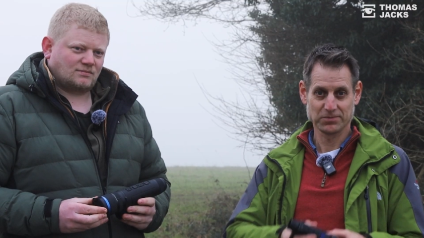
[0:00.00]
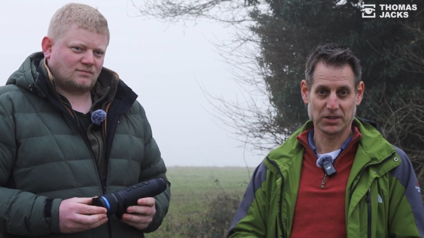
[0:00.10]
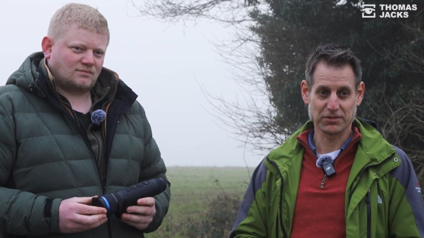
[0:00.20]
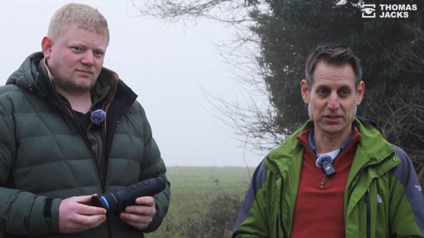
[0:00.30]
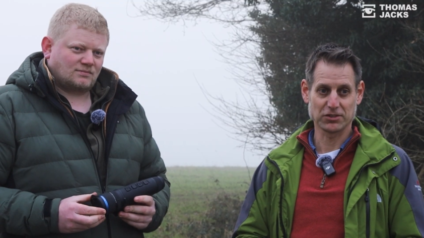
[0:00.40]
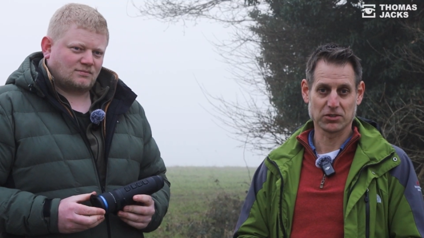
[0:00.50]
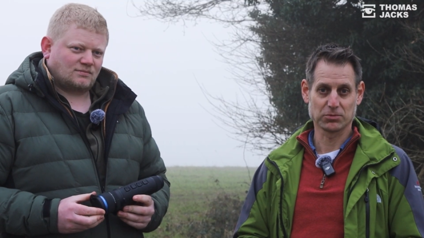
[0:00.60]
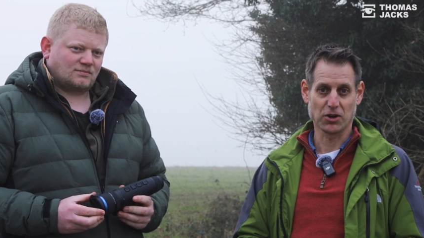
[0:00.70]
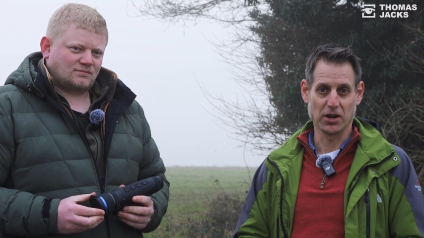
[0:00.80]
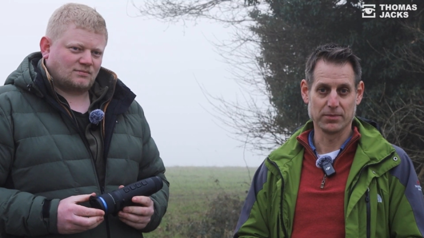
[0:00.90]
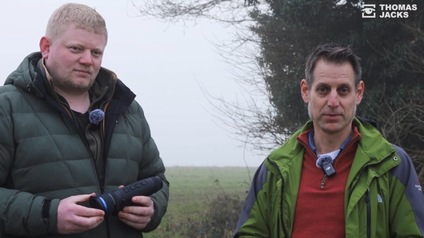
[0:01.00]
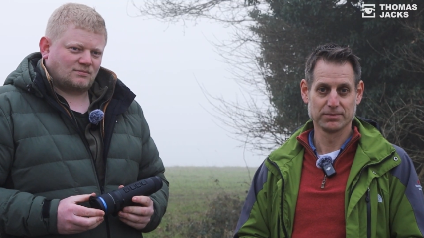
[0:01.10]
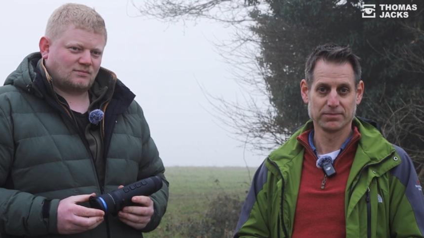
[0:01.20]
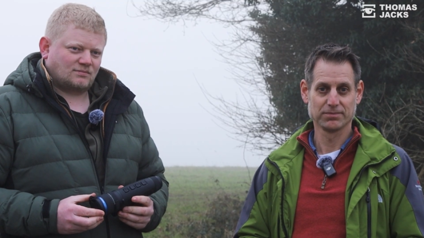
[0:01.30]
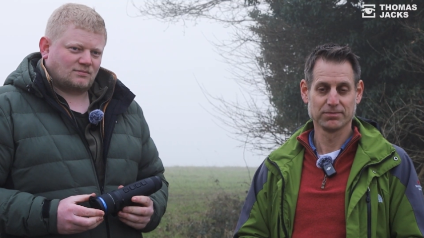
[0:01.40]
Speaker 1: don't forget to subscribe.
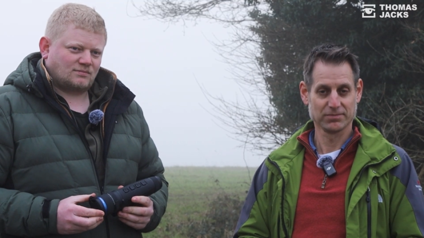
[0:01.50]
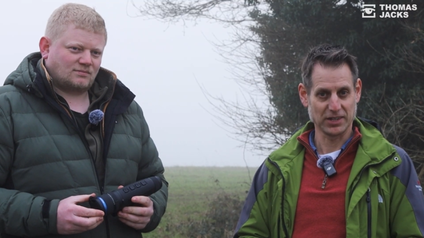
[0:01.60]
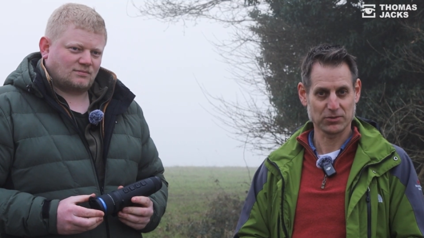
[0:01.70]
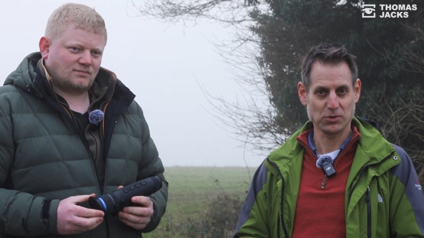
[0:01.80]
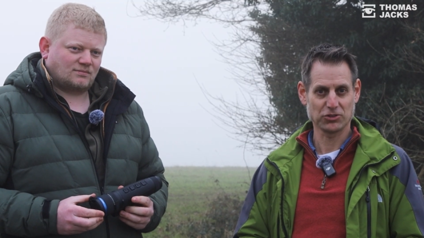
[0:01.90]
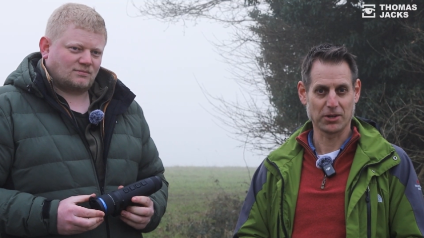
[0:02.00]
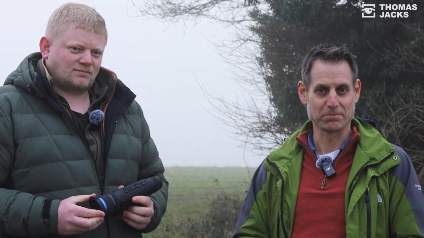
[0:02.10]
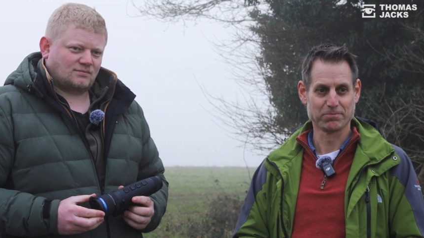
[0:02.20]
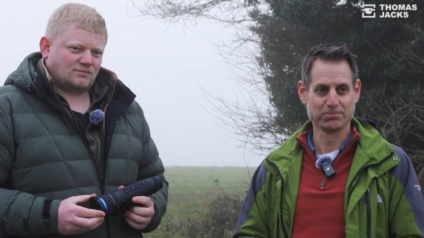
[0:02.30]
Thanks for watching.